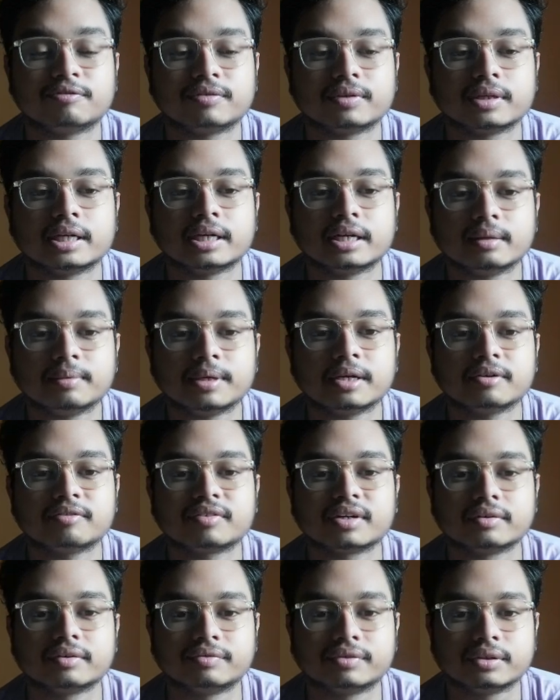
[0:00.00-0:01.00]
be little bit of
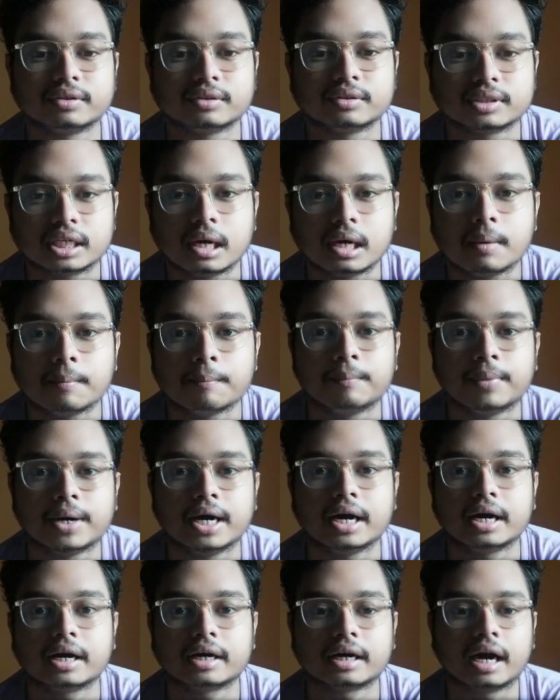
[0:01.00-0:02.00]
confusing,
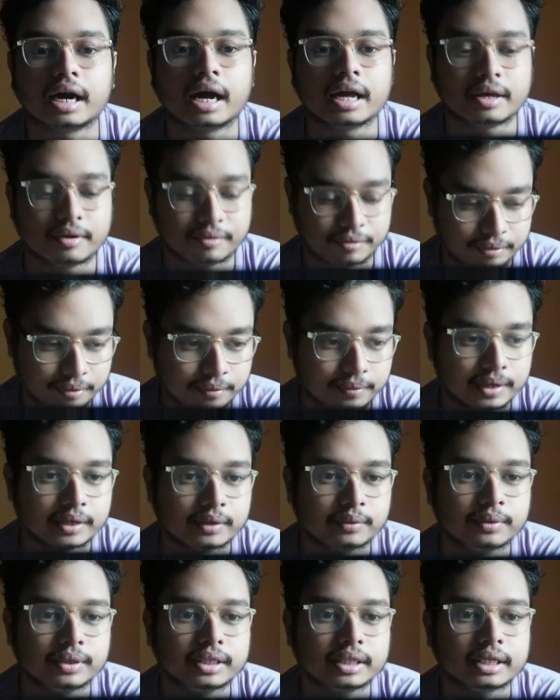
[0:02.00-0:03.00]
but if you are
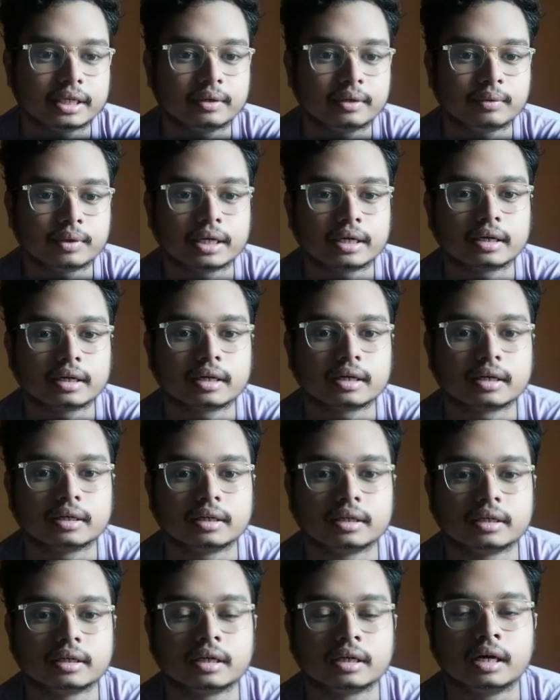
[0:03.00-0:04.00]
doing that, you can
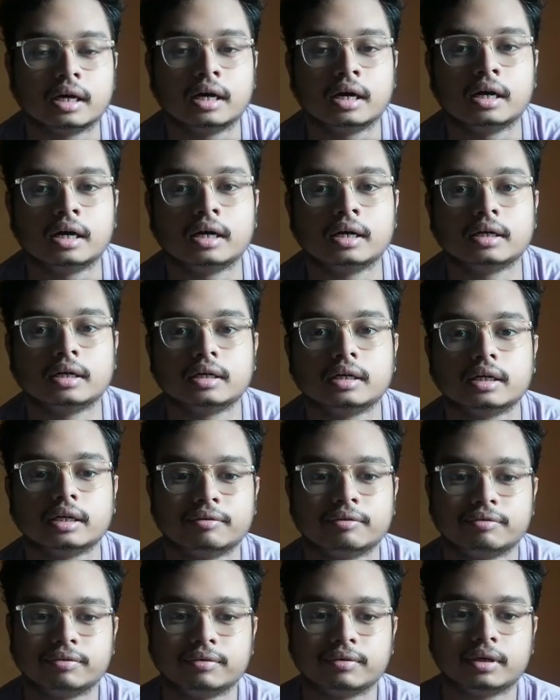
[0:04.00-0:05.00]

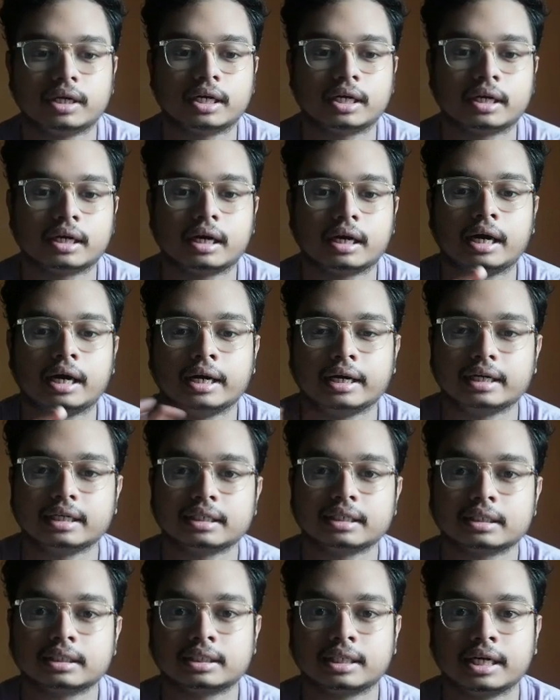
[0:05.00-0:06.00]
if you are
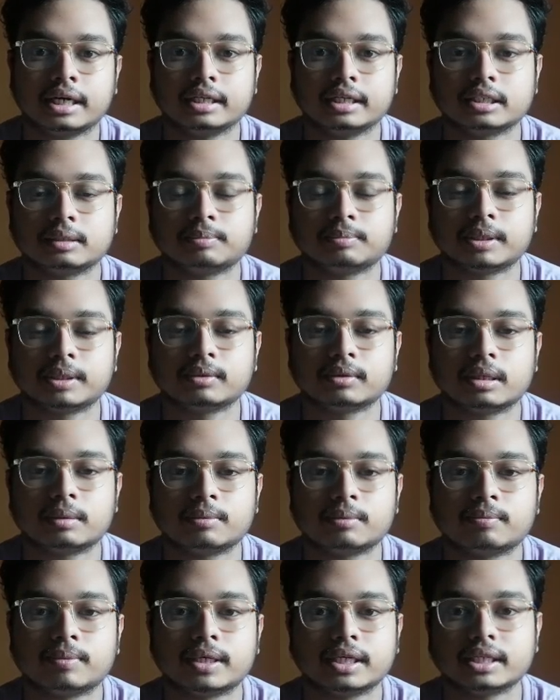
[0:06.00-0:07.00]
understand this particular
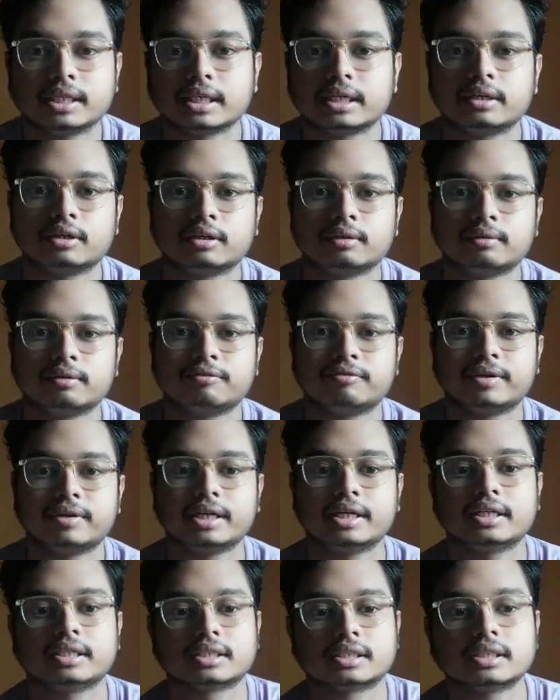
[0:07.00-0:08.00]
property, then it will be
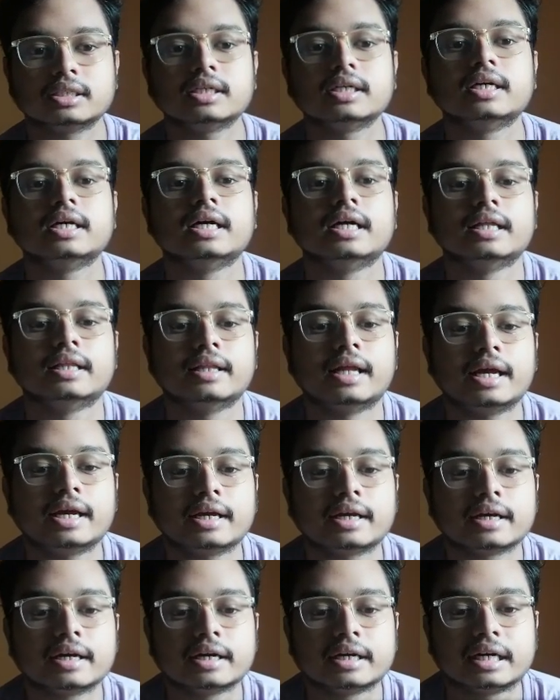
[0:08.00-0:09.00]
very easy.
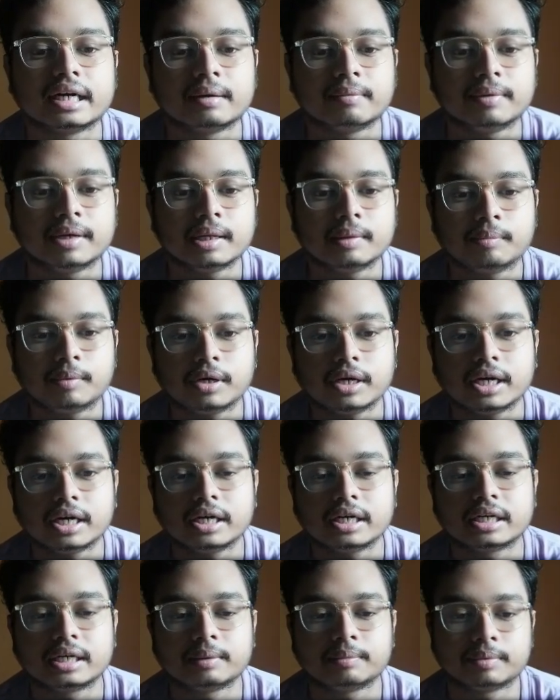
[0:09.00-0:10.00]
Like double bond
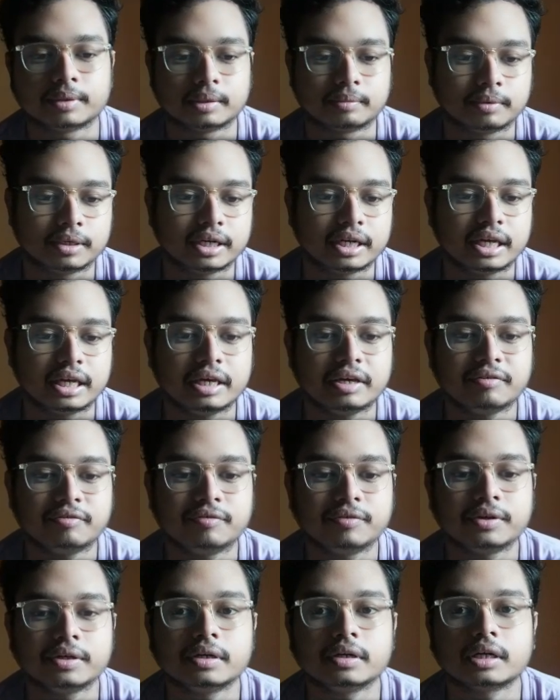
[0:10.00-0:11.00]
and triple bond. If
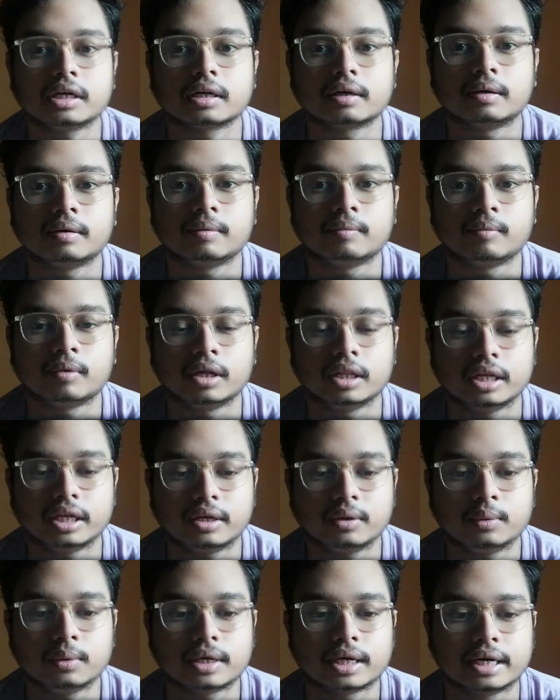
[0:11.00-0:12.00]
your
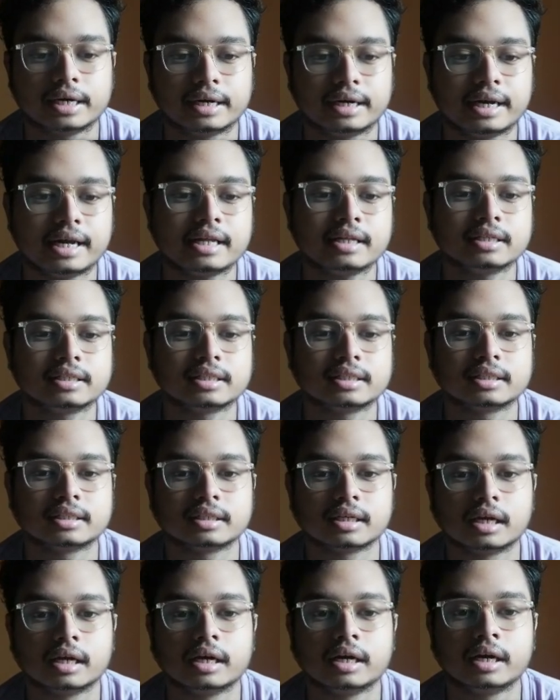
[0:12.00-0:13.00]
molecule
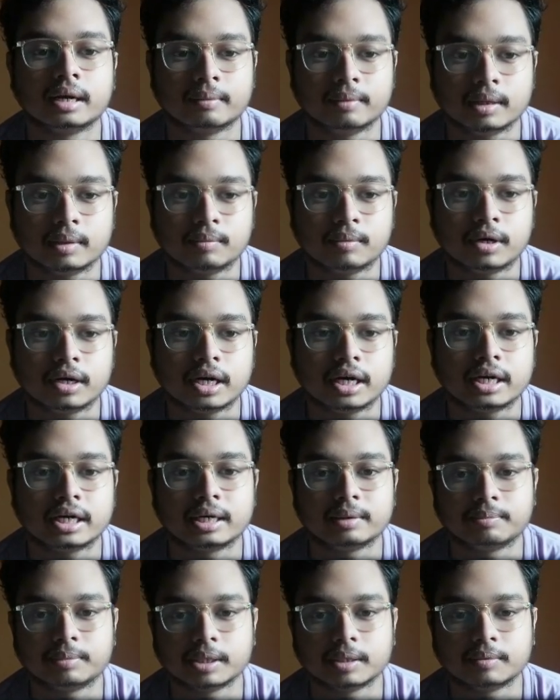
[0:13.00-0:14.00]
contains double bond and
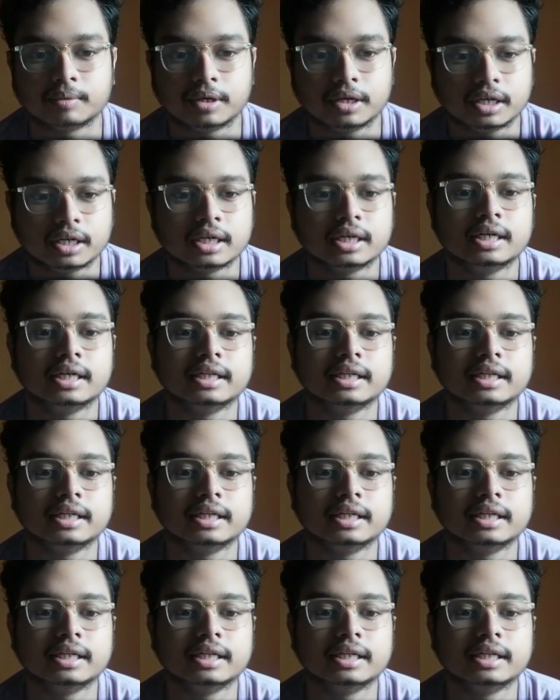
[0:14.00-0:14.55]
triple bond,